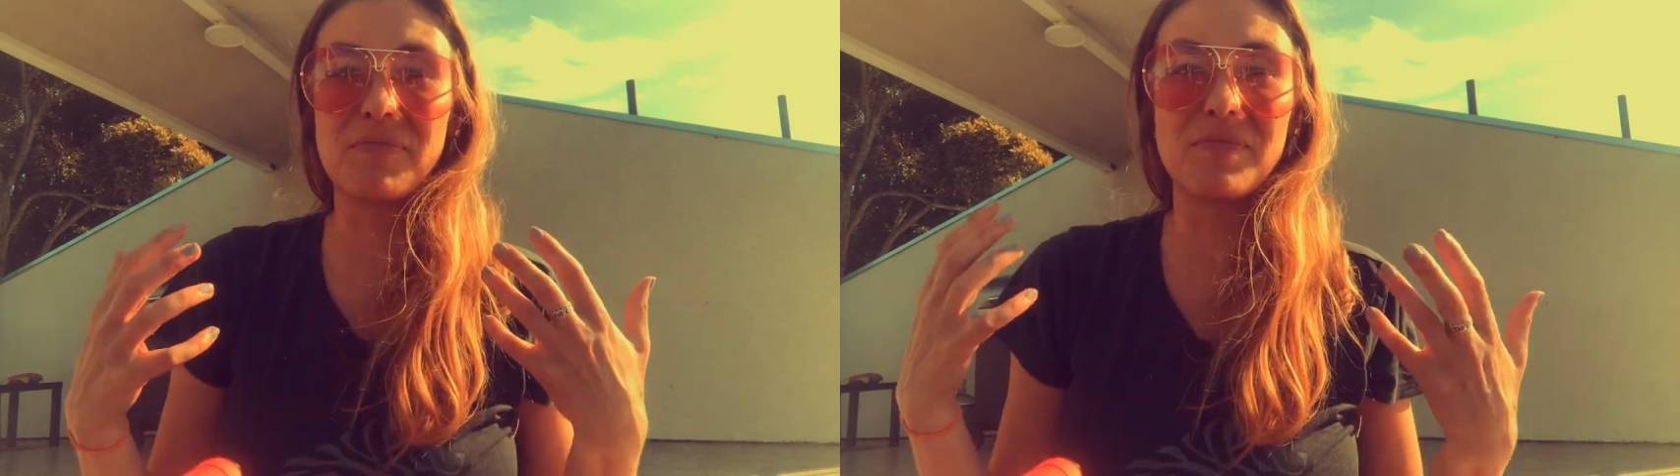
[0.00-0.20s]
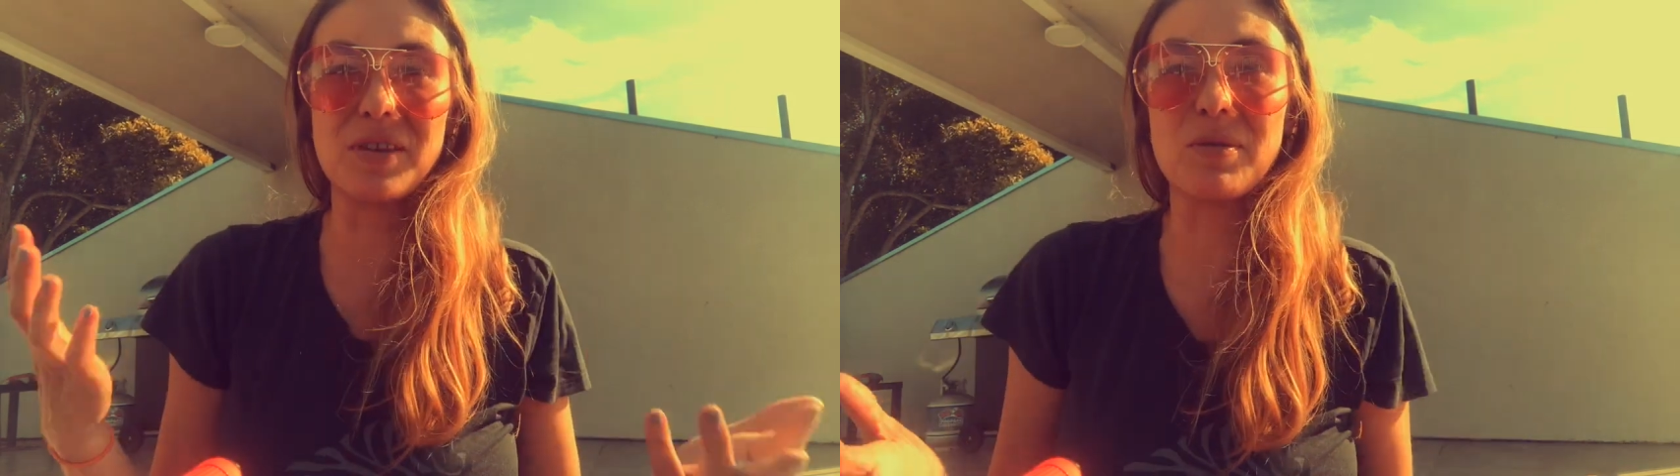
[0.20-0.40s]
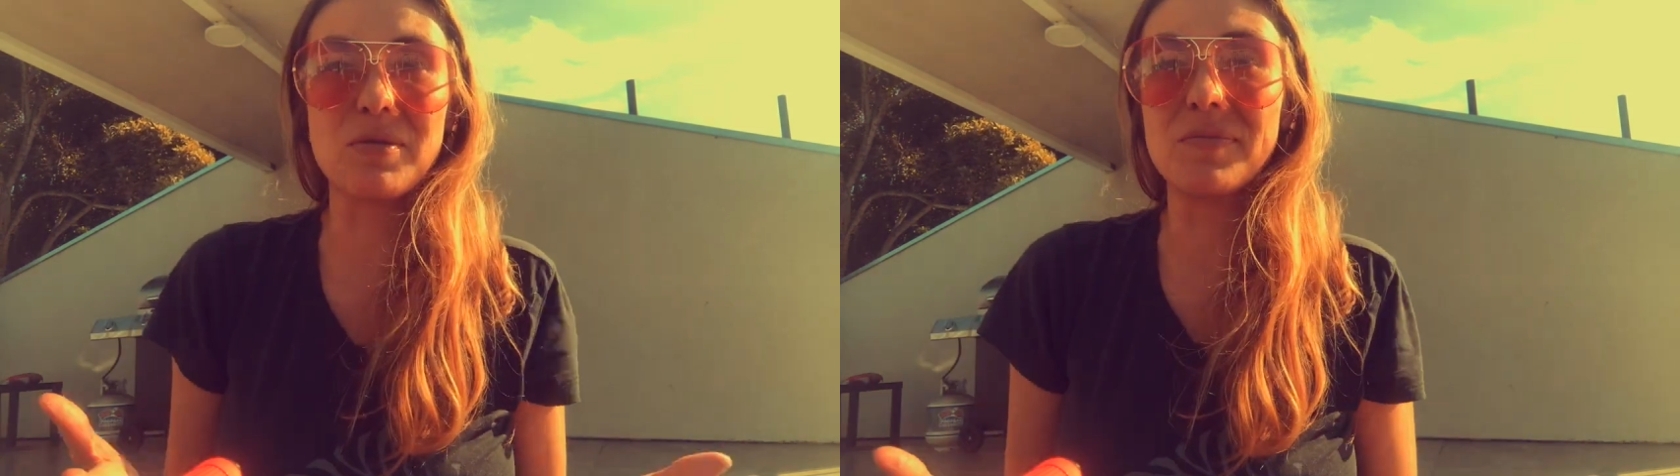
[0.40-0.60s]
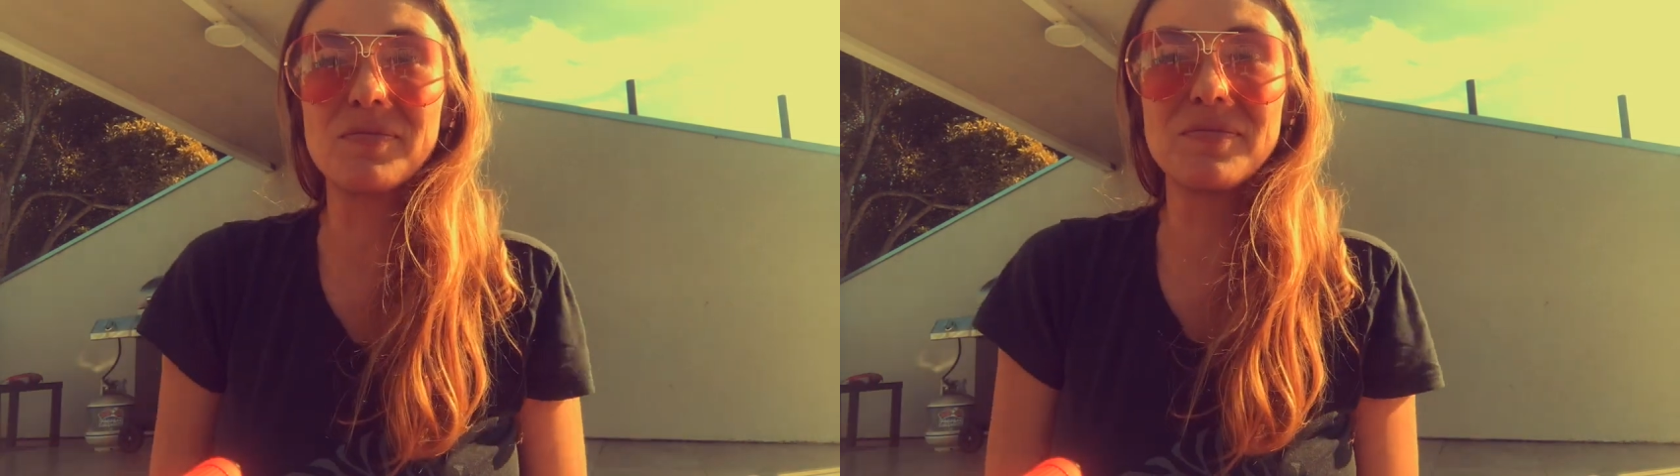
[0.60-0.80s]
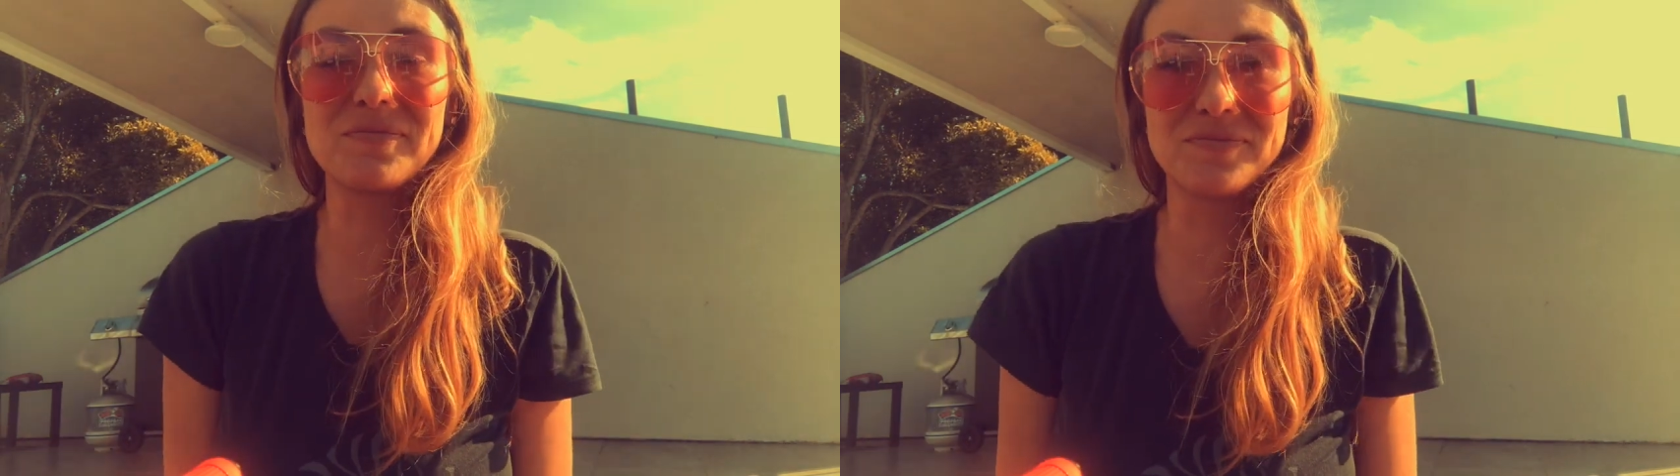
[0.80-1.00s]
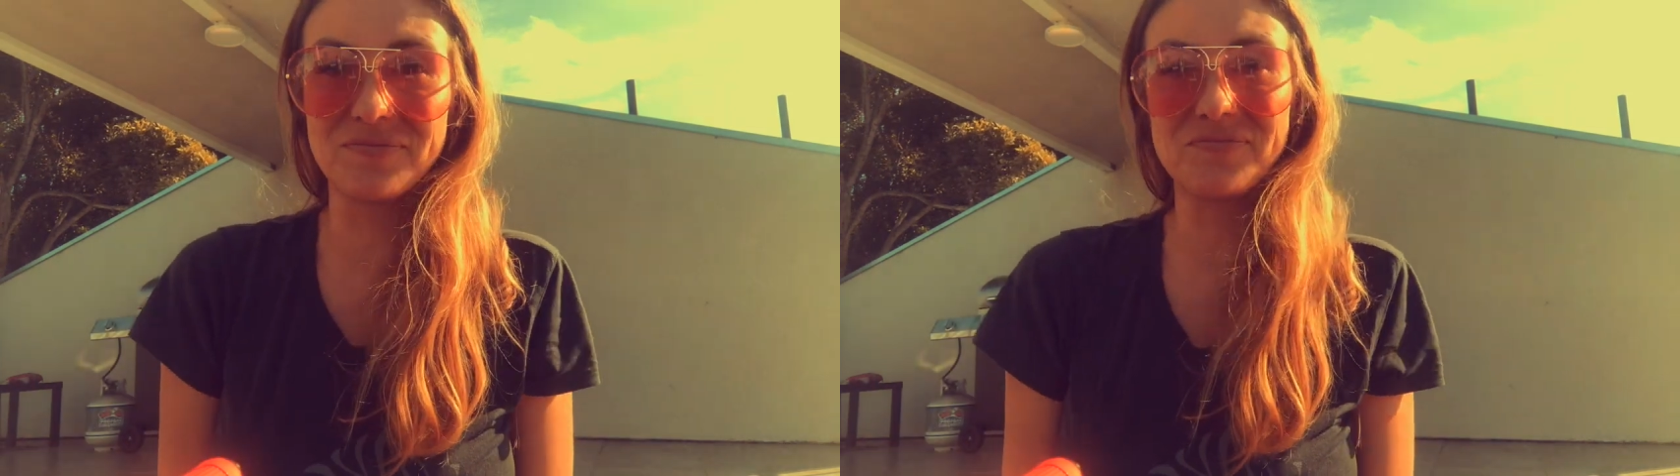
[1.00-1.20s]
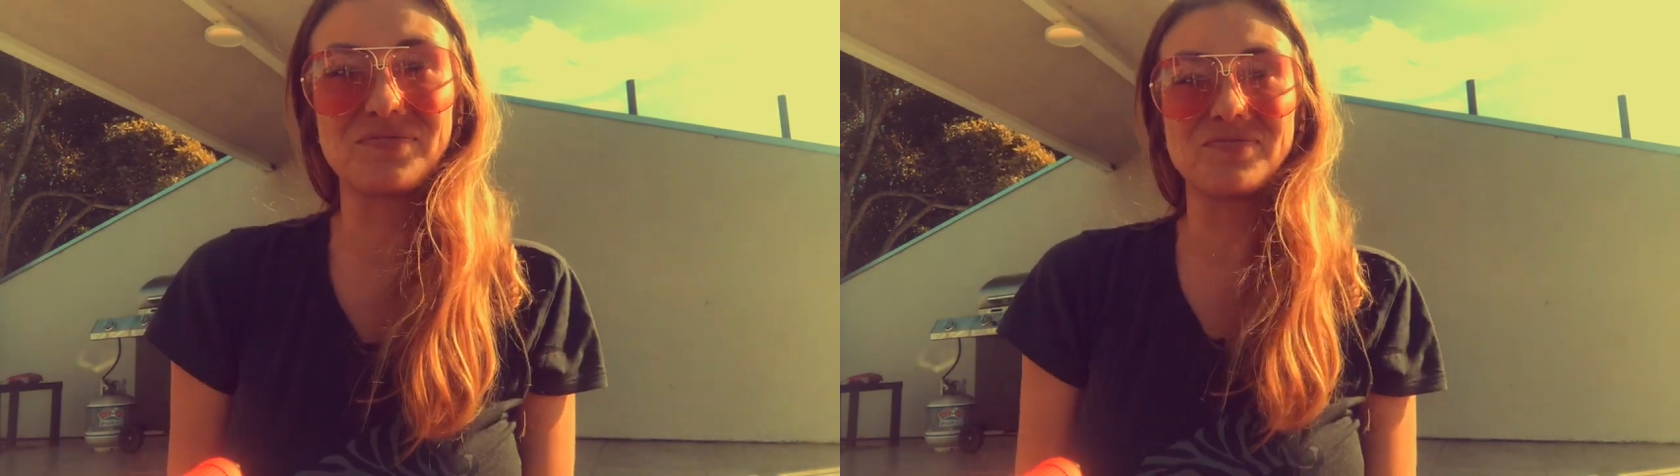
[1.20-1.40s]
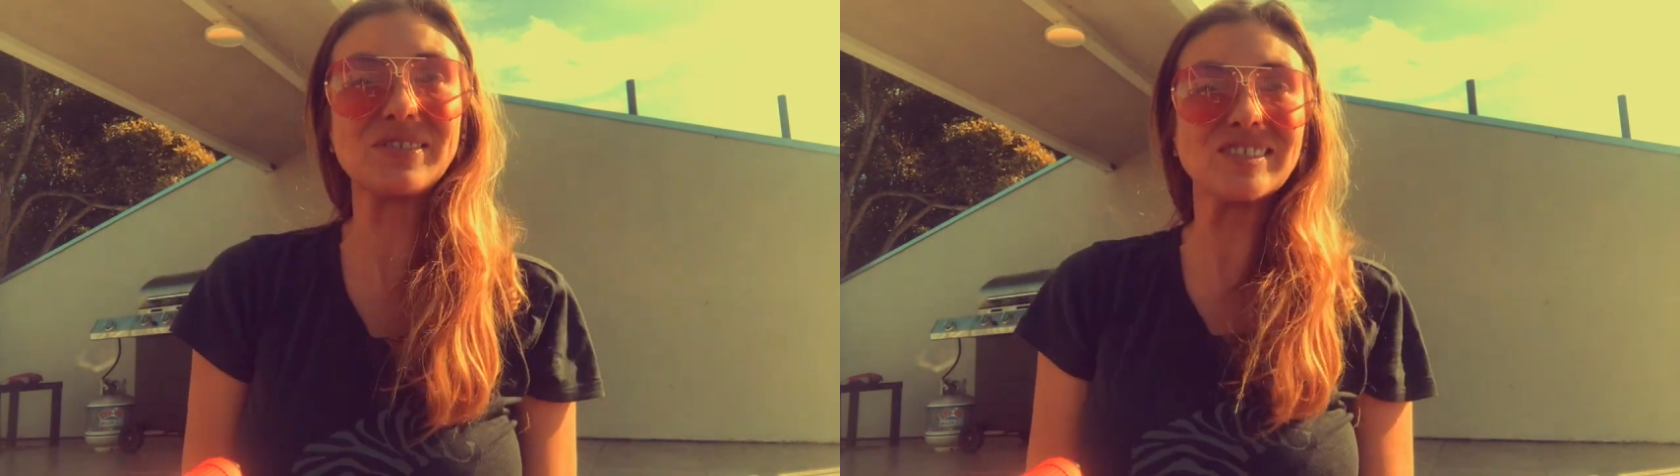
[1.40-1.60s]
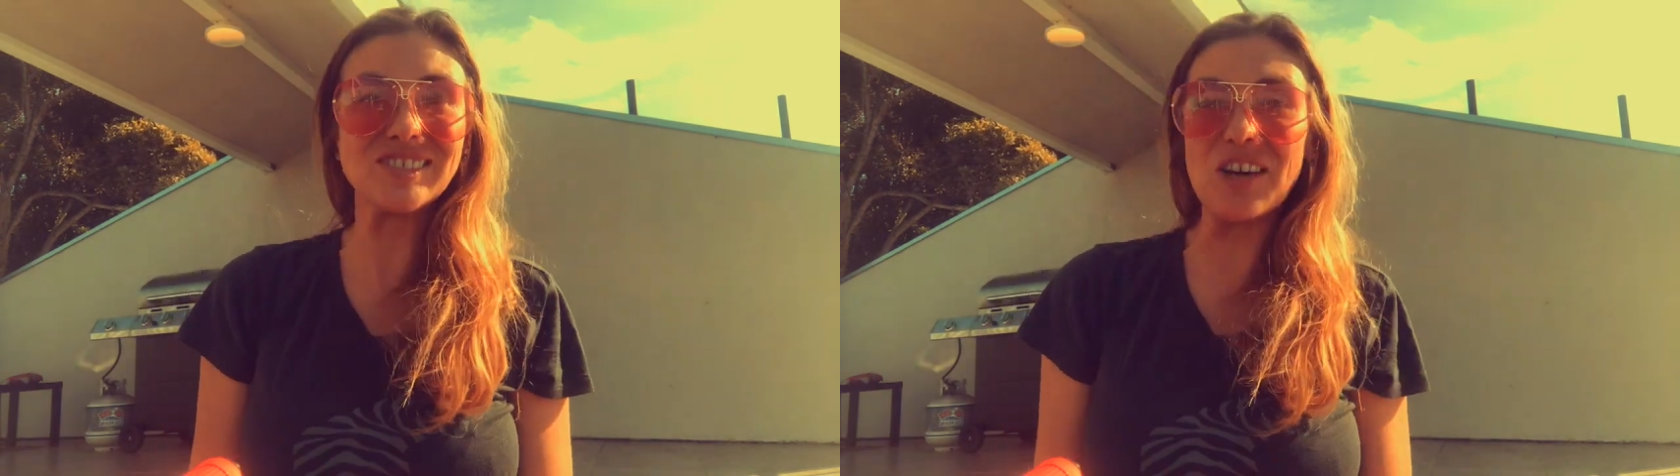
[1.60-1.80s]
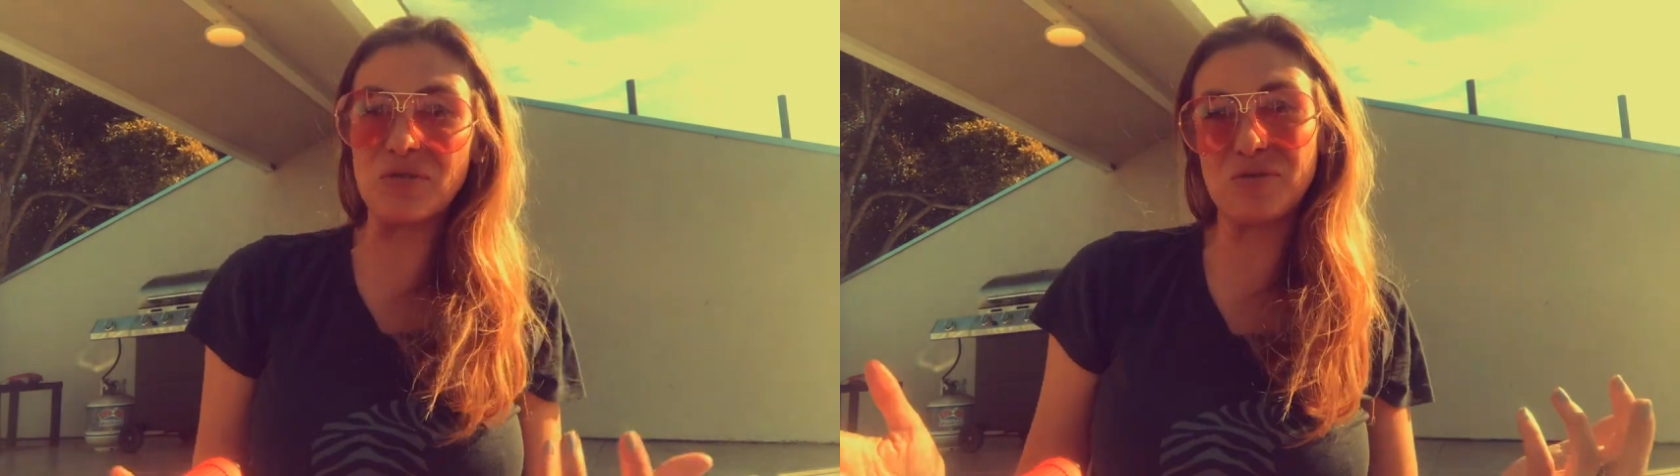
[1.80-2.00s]
their
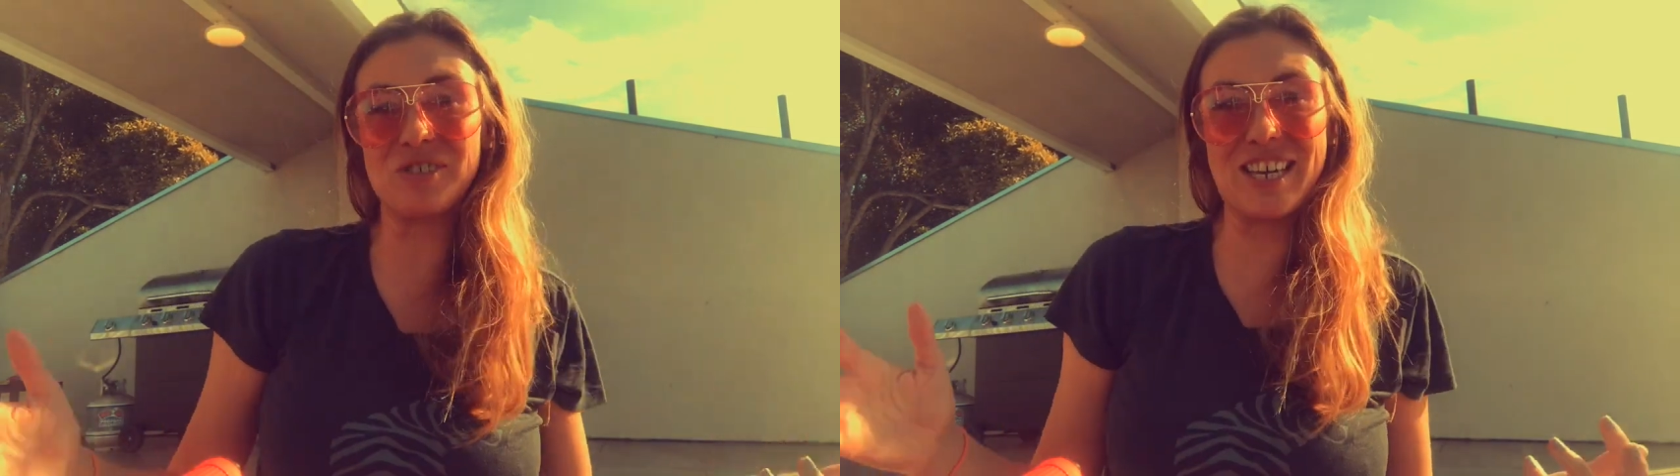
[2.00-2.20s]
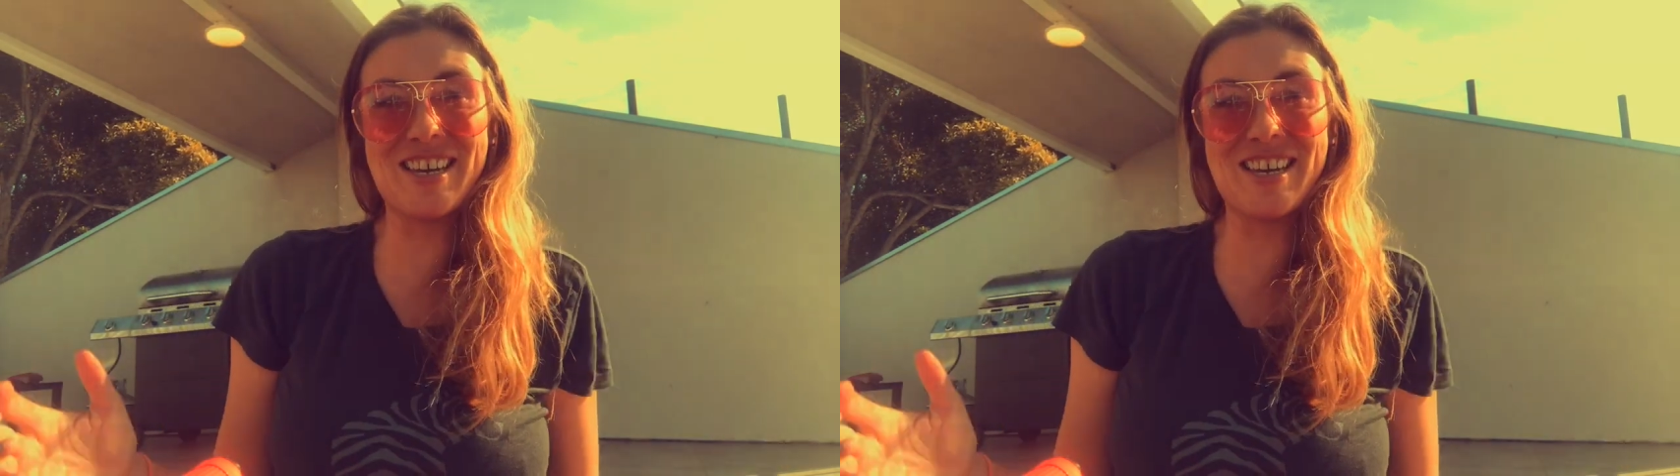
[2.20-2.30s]
stuff,